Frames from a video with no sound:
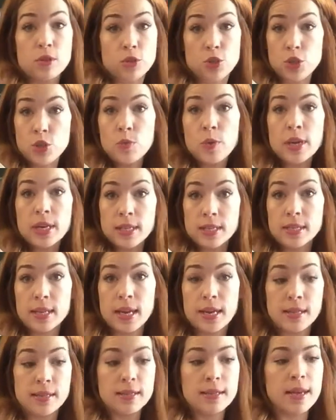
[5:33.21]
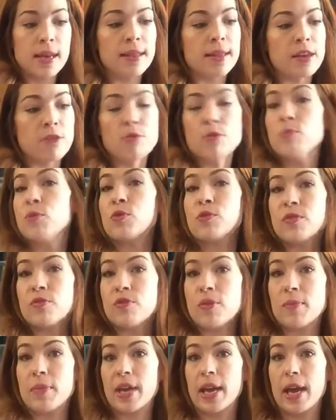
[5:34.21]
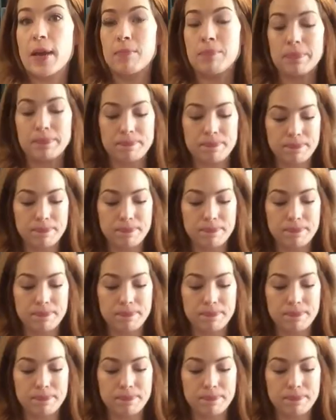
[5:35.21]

do what it says, and then remove it from the game.